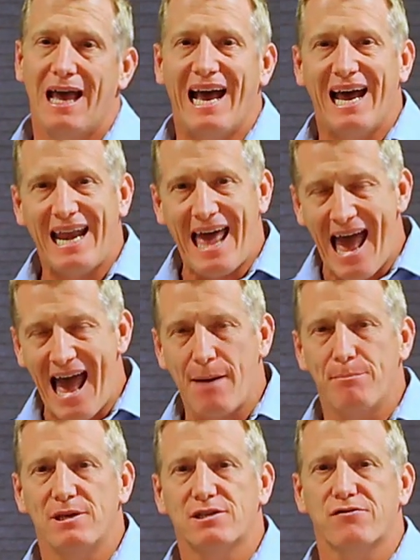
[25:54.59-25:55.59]
an
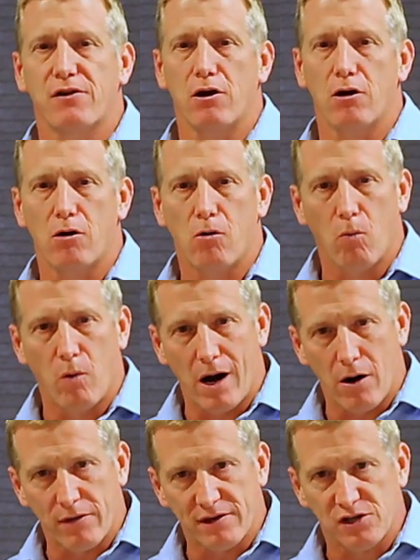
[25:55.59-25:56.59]
atmosphere
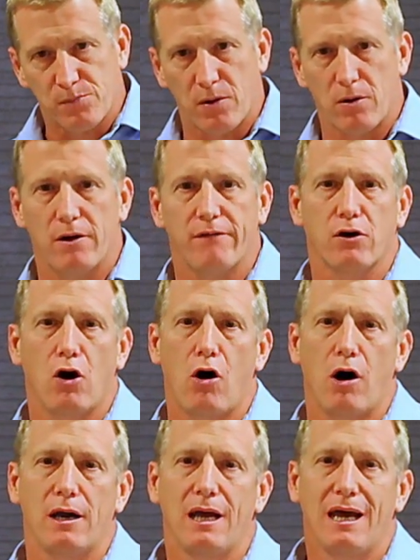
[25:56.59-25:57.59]
where the Spirit of
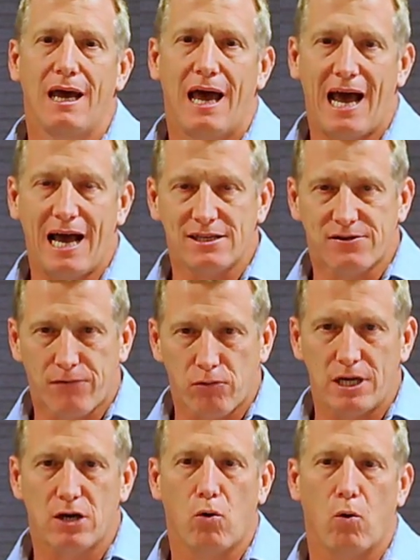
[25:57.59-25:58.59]
God has
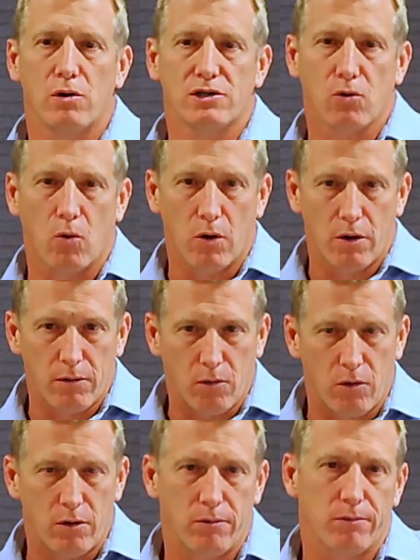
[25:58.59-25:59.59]
free course or,
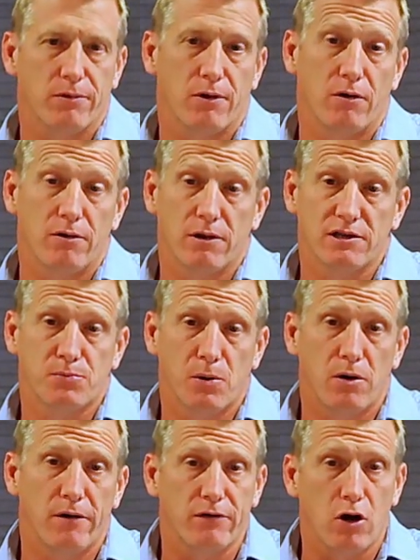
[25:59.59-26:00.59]
or the, the
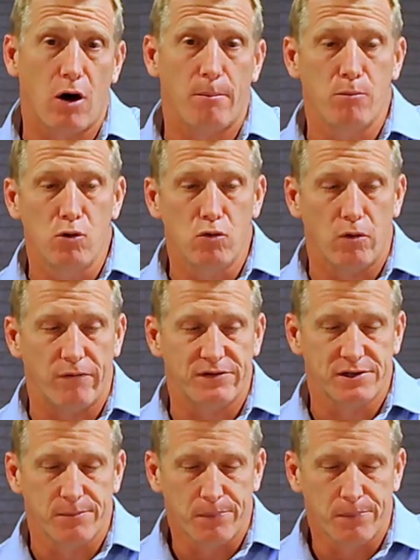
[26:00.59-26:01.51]
Spirit of God moves.